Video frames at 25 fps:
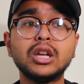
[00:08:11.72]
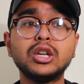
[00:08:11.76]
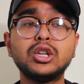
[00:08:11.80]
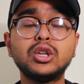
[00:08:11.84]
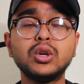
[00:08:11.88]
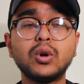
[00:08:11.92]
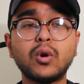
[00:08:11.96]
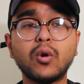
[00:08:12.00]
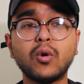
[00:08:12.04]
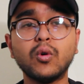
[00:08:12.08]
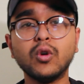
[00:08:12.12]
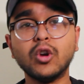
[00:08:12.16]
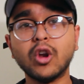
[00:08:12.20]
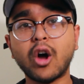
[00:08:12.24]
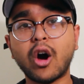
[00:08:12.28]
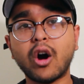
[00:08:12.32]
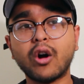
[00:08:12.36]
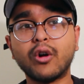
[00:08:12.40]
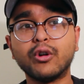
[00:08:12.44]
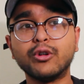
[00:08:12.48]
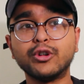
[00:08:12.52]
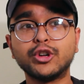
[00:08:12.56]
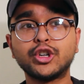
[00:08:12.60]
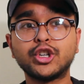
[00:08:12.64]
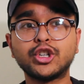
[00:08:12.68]
to go
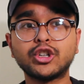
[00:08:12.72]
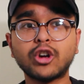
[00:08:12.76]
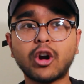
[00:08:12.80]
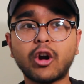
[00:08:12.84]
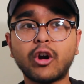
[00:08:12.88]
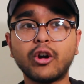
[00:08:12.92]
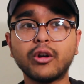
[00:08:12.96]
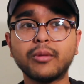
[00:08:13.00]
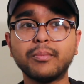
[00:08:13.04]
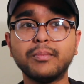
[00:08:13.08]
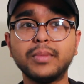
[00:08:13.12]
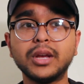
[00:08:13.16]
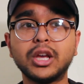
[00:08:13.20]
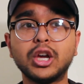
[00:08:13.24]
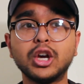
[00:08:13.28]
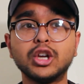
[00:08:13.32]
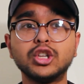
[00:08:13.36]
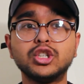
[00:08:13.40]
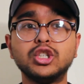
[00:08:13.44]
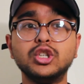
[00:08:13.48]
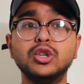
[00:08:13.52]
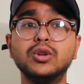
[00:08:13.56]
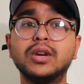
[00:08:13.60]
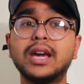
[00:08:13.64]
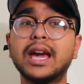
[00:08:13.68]
long or short
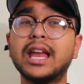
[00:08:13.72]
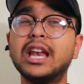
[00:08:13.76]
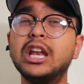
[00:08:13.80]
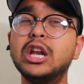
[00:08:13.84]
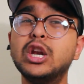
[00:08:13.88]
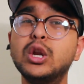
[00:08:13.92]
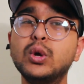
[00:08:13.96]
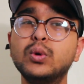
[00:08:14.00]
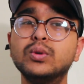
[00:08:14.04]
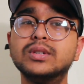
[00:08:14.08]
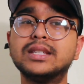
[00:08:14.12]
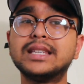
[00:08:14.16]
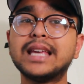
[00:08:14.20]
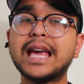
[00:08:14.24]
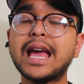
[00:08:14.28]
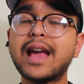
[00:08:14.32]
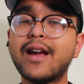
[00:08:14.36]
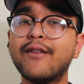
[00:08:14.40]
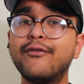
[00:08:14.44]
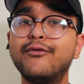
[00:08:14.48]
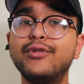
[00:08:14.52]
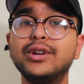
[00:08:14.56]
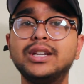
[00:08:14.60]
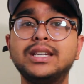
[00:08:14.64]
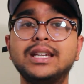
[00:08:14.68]
because you can lose
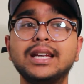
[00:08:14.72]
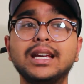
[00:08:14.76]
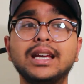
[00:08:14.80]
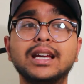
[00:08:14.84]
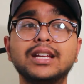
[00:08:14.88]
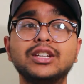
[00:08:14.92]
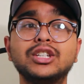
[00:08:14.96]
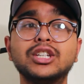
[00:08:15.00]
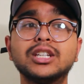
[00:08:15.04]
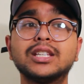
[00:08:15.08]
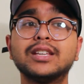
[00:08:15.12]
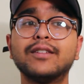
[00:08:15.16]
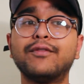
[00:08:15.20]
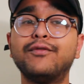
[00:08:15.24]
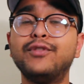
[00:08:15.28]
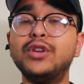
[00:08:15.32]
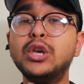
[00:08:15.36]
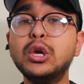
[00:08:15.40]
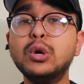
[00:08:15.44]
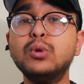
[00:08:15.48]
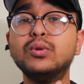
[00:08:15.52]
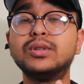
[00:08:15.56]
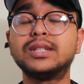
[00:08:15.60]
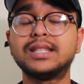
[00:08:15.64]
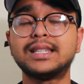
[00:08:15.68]
everything in just a
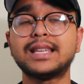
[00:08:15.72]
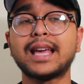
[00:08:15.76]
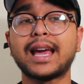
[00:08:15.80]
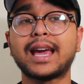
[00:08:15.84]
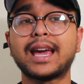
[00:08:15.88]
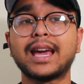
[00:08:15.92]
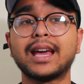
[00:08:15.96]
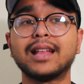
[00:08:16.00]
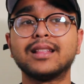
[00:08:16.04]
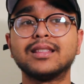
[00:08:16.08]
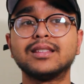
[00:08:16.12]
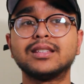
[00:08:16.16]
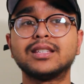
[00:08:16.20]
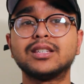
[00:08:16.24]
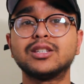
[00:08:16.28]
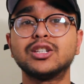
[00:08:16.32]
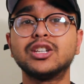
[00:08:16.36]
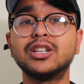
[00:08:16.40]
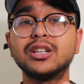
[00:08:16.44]
few seconds.